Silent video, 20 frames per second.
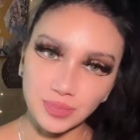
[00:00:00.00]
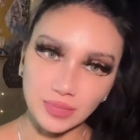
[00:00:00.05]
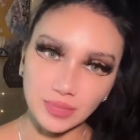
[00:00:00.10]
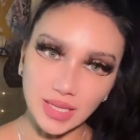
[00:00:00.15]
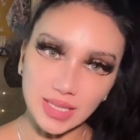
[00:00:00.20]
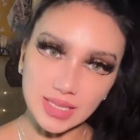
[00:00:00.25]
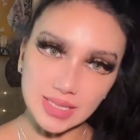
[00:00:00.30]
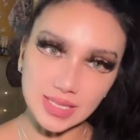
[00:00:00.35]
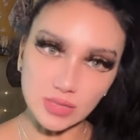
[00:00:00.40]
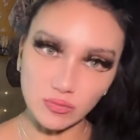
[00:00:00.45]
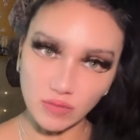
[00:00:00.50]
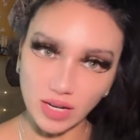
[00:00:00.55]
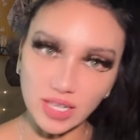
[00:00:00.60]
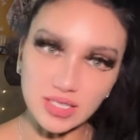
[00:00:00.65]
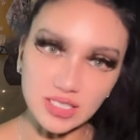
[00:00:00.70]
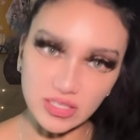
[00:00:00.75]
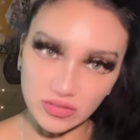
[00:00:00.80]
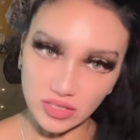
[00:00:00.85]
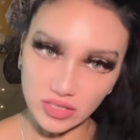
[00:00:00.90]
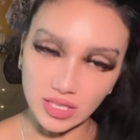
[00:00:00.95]
And it's
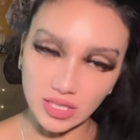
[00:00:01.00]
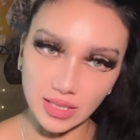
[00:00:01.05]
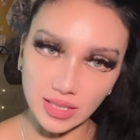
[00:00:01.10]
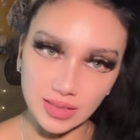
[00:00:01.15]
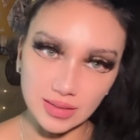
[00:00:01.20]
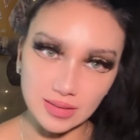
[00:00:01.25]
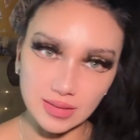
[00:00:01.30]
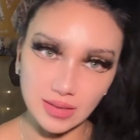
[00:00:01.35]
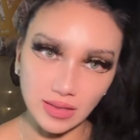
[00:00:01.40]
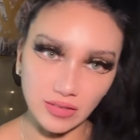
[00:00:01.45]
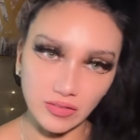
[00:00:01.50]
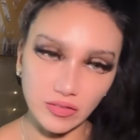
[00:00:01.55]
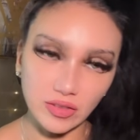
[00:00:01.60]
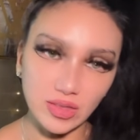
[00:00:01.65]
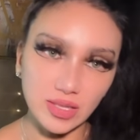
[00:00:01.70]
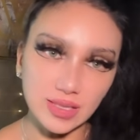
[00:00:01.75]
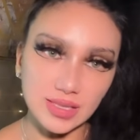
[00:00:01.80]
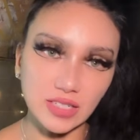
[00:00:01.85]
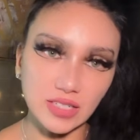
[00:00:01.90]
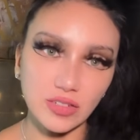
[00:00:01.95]
ran differently.
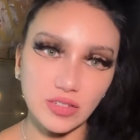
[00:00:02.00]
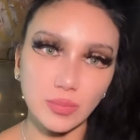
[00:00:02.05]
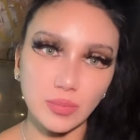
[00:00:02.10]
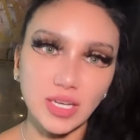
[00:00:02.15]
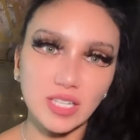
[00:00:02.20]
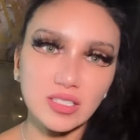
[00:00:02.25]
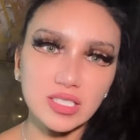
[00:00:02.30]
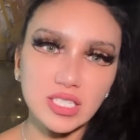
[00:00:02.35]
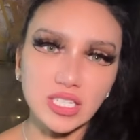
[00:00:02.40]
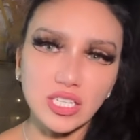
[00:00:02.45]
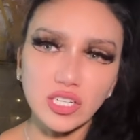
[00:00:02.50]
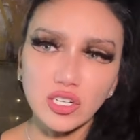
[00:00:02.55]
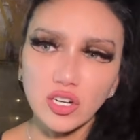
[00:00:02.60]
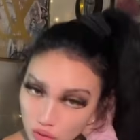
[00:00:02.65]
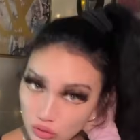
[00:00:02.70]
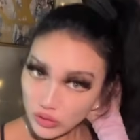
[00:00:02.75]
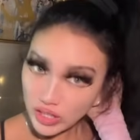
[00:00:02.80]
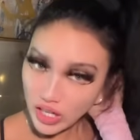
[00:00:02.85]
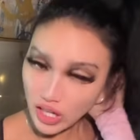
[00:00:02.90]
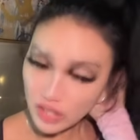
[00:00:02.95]
Everything's different about it.
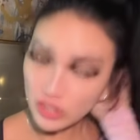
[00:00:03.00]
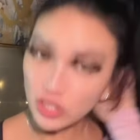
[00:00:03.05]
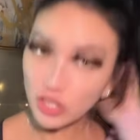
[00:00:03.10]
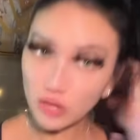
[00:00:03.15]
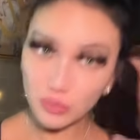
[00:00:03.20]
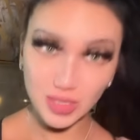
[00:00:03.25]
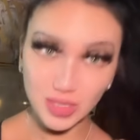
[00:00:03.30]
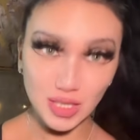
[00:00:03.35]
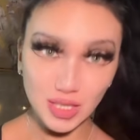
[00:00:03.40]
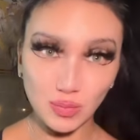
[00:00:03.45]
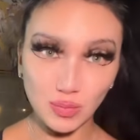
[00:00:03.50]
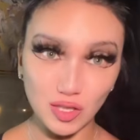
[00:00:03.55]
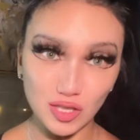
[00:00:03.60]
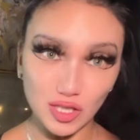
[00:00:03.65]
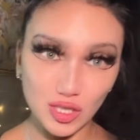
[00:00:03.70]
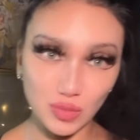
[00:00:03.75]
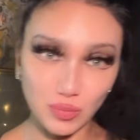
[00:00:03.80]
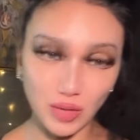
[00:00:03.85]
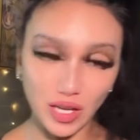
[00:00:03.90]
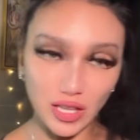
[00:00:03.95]
Oh yeah, not being
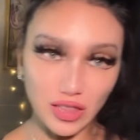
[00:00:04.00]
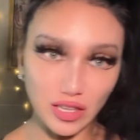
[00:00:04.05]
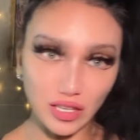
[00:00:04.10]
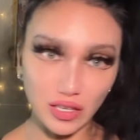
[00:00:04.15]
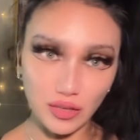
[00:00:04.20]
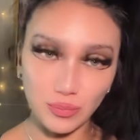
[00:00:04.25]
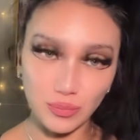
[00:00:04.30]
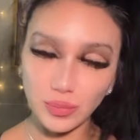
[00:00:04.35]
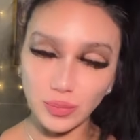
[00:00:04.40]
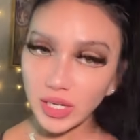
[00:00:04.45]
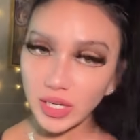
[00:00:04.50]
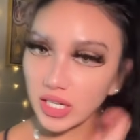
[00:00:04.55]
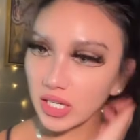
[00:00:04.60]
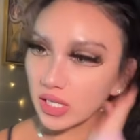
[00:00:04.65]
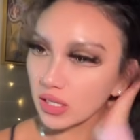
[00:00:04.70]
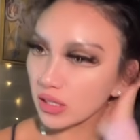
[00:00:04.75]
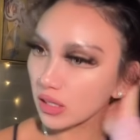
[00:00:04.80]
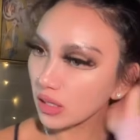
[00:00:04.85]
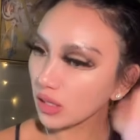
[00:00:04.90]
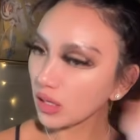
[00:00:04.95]
sponsored by them,
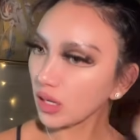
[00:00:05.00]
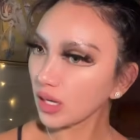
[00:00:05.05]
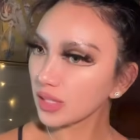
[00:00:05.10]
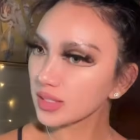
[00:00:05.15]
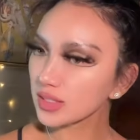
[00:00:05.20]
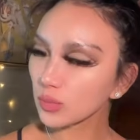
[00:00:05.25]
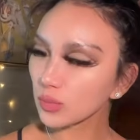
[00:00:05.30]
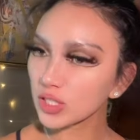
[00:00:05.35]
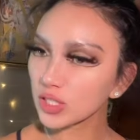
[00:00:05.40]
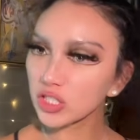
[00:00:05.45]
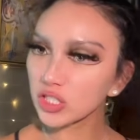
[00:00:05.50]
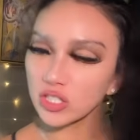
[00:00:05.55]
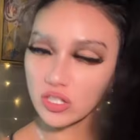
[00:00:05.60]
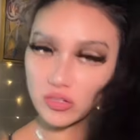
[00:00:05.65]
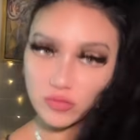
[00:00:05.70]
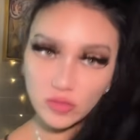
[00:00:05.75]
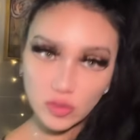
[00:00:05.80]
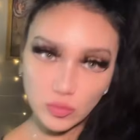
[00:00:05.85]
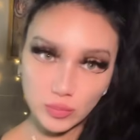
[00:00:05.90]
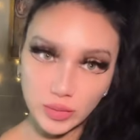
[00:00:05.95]
but I switched
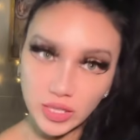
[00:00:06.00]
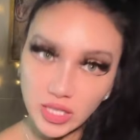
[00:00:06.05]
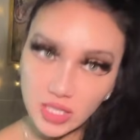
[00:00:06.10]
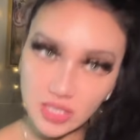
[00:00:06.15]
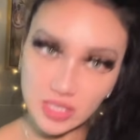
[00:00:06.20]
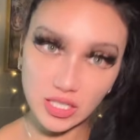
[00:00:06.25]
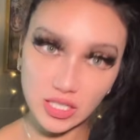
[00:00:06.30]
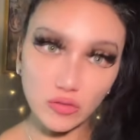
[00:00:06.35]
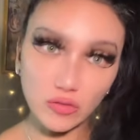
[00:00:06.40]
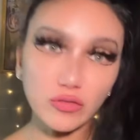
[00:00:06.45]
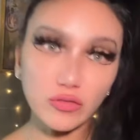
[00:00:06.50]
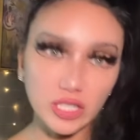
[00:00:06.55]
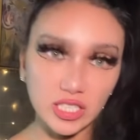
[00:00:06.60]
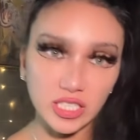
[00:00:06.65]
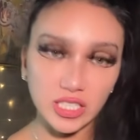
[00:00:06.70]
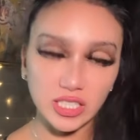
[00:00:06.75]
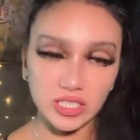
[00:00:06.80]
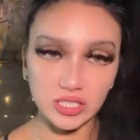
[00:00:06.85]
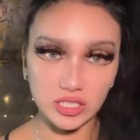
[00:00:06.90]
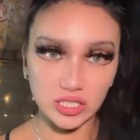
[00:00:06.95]
over because I
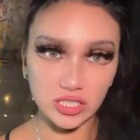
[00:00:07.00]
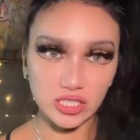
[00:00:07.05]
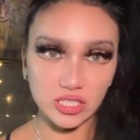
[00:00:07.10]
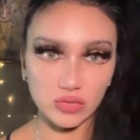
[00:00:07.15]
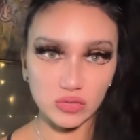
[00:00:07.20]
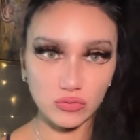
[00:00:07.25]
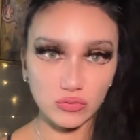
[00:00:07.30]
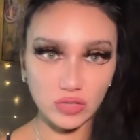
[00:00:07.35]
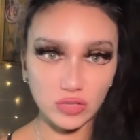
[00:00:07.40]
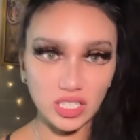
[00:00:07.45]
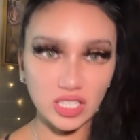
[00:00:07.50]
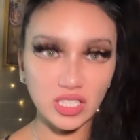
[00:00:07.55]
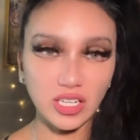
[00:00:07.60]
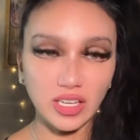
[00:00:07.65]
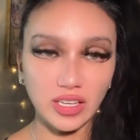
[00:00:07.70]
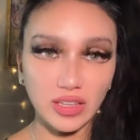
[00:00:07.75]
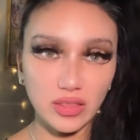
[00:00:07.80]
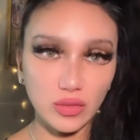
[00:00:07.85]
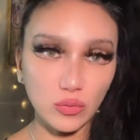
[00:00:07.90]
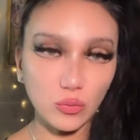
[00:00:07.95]
really
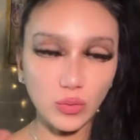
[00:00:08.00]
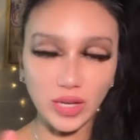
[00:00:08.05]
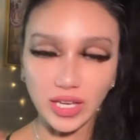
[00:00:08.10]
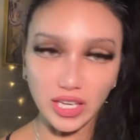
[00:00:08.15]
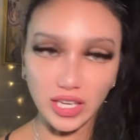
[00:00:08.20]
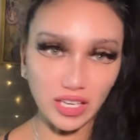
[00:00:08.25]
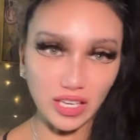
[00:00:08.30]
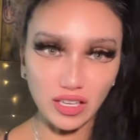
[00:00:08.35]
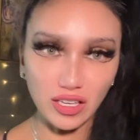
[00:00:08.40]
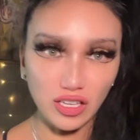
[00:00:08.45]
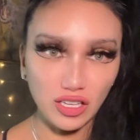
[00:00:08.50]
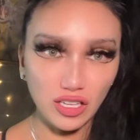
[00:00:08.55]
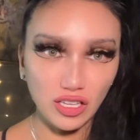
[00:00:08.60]
like the way